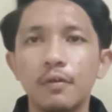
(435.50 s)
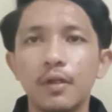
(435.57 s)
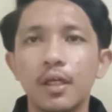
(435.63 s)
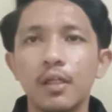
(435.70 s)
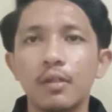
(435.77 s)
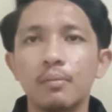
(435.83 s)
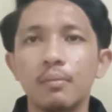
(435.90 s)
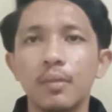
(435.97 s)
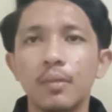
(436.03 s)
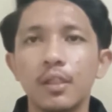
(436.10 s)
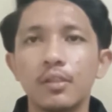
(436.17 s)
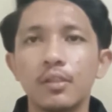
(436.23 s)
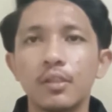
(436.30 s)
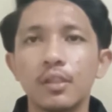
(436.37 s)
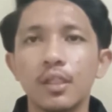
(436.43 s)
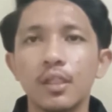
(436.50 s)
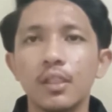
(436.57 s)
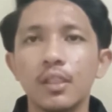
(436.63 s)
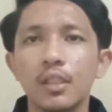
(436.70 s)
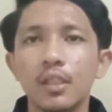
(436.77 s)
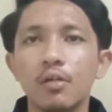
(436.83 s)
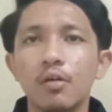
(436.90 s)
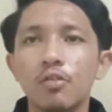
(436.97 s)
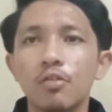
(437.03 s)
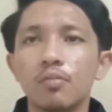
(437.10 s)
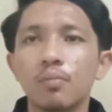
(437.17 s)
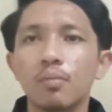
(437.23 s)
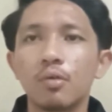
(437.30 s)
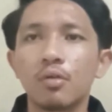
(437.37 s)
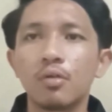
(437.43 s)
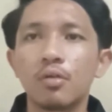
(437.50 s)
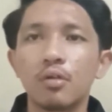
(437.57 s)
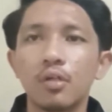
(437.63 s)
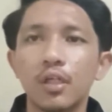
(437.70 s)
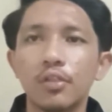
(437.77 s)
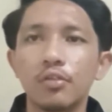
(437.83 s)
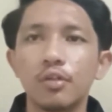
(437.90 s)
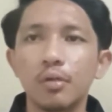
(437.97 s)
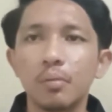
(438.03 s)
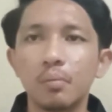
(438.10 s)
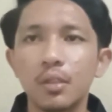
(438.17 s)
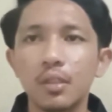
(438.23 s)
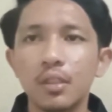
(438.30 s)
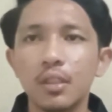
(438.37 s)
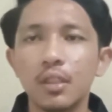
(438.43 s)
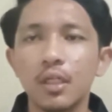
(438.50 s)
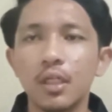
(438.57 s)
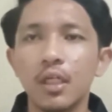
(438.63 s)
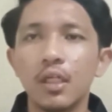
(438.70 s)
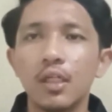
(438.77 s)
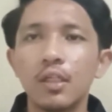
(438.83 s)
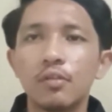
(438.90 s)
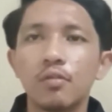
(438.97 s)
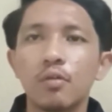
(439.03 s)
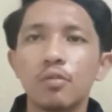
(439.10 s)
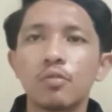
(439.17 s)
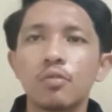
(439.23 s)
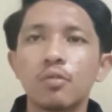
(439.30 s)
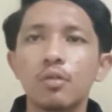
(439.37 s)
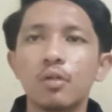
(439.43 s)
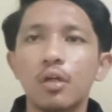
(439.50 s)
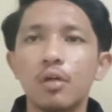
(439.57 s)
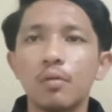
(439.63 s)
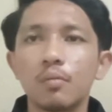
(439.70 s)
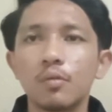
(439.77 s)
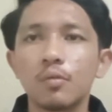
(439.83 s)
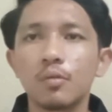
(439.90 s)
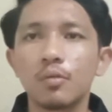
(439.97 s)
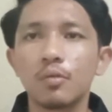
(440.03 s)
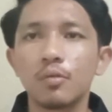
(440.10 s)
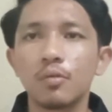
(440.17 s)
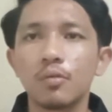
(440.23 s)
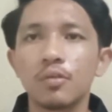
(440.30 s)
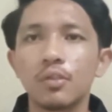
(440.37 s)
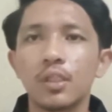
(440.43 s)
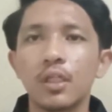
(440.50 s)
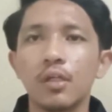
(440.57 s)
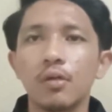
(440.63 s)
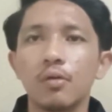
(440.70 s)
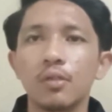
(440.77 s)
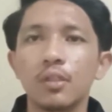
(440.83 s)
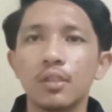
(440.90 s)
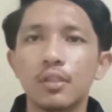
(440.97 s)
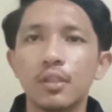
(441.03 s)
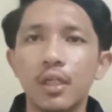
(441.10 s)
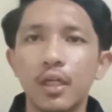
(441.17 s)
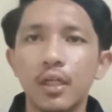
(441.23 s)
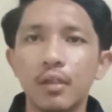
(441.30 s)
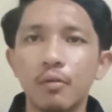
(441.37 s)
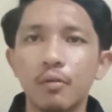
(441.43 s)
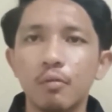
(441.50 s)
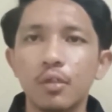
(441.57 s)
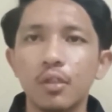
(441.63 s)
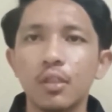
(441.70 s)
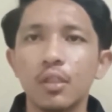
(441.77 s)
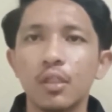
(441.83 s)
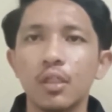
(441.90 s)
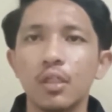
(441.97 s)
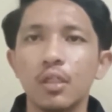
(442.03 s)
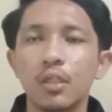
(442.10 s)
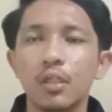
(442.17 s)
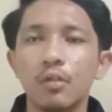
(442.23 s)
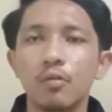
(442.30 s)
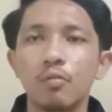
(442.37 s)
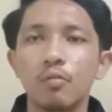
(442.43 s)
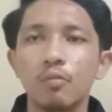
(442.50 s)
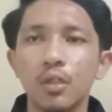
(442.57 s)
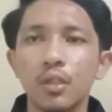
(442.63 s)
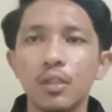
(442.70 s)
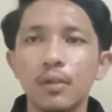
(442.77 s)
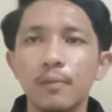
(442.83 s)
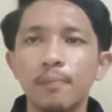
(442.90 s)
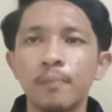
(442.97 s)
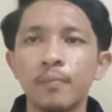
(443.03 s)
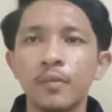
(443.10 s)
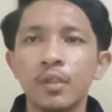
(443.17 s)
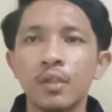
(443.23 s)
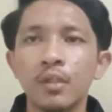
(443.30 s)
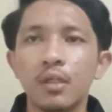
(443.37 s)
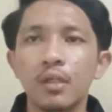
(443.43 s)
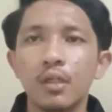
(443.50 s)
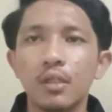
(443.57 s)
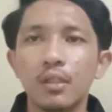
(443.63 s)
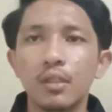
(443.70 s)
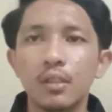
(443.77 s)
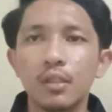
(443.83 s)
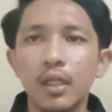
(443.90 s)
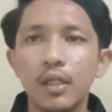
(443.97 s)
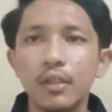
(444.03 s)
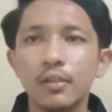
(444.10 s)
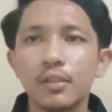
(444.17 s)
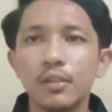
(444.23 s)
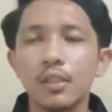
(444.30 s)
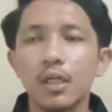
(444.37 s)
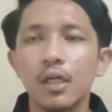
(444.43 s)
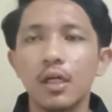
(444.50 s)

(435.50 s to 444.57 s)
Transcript: and makes the course more enjoyable. It also help you to stay on the track with group work. Next,